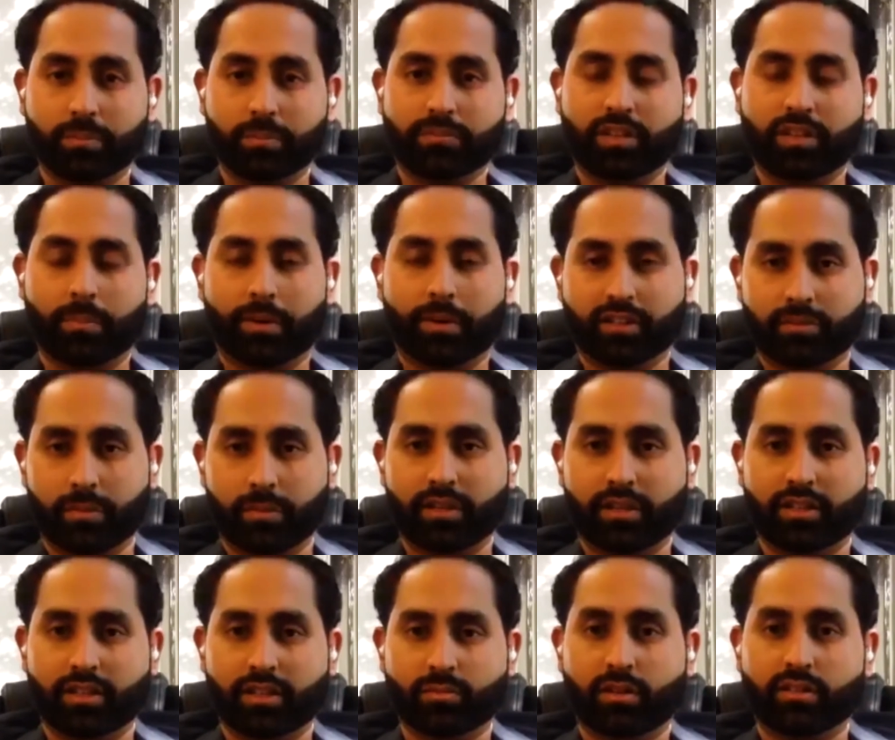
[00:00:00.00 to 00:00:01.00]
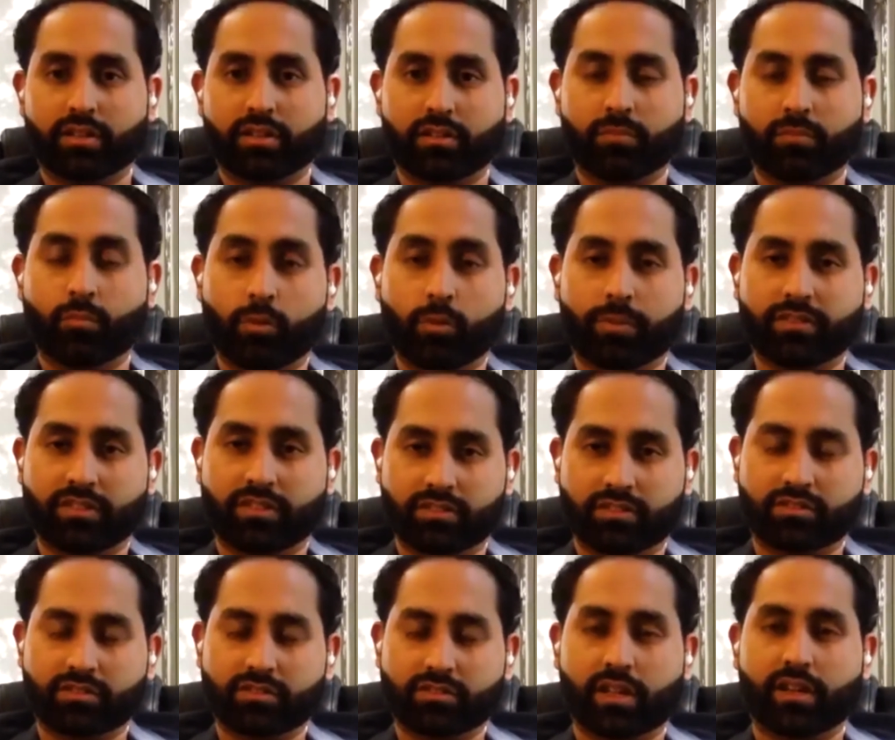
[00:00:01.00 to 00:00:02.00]
participating in one of the more prestigious
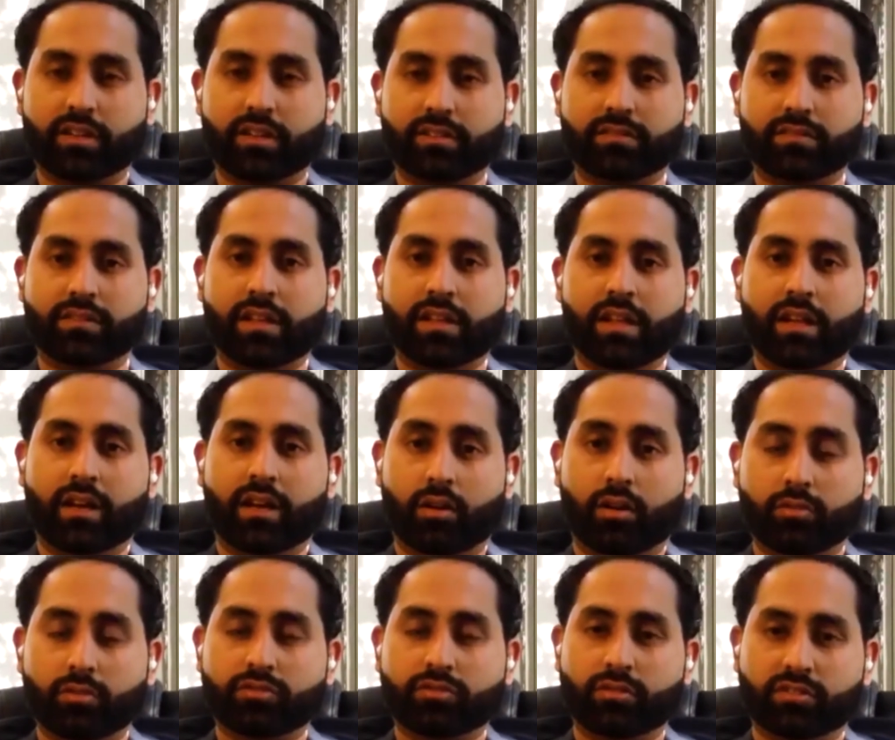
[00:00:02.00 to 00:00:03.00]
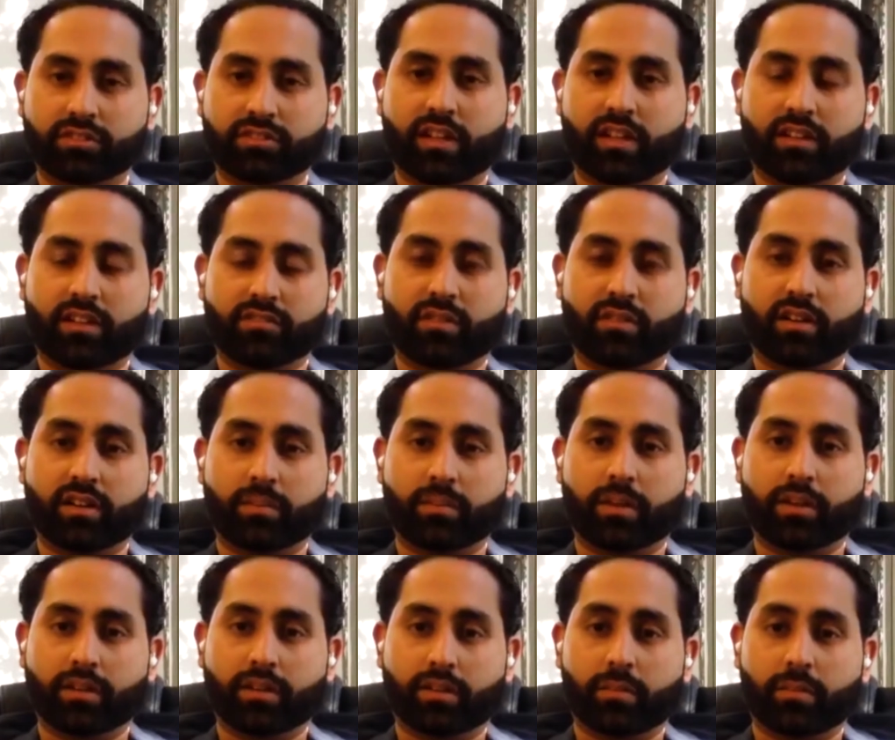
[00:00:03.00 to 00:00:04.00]
societies or student societies running
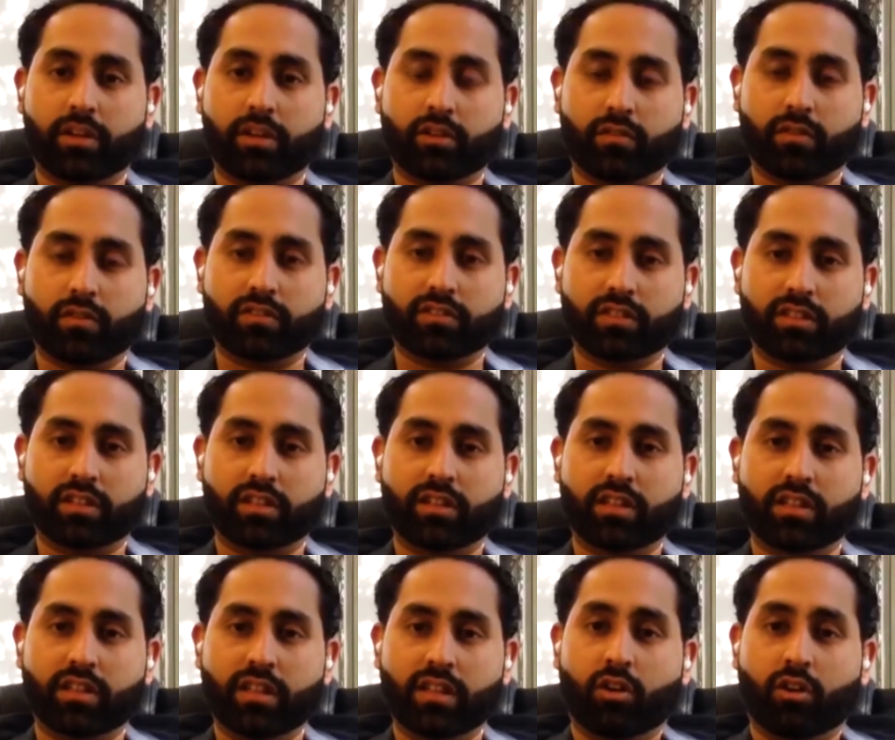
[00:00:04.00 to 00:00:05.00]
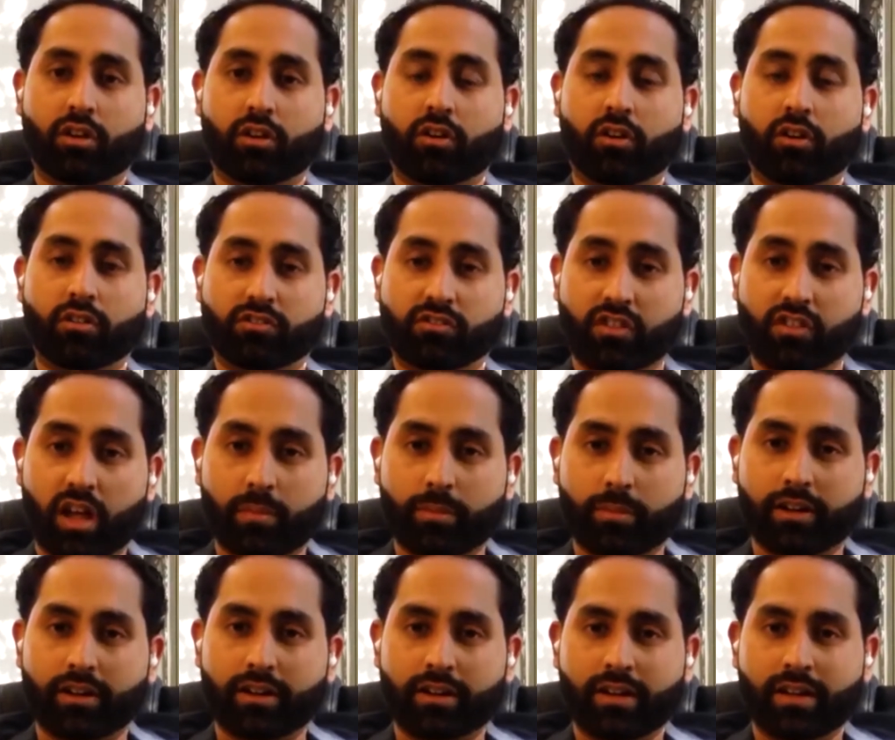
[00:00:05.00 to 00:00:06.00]
in my university on
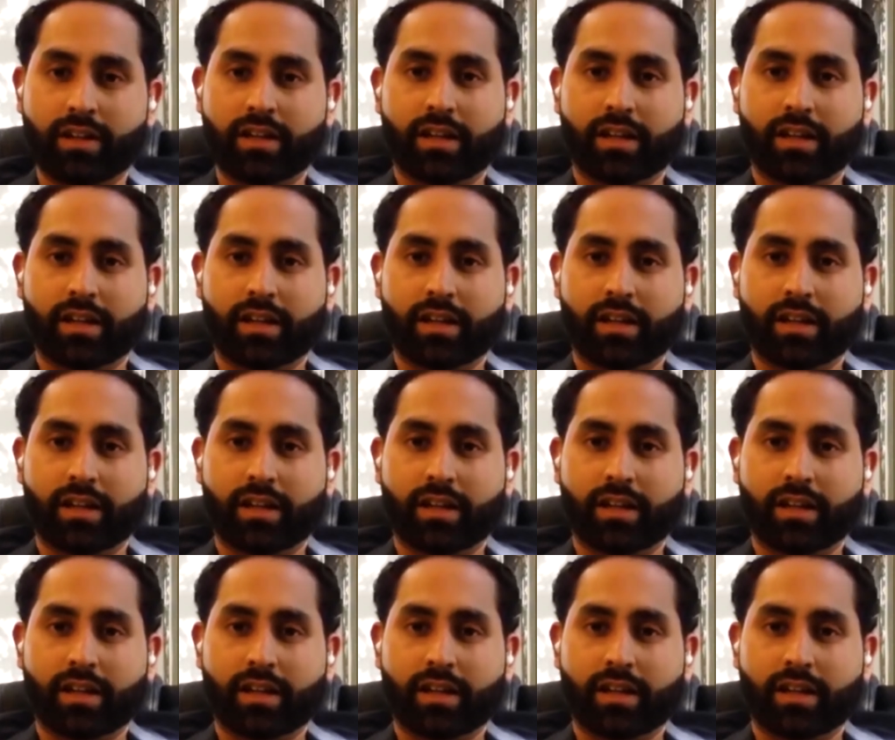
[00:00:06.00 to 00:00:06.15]
drama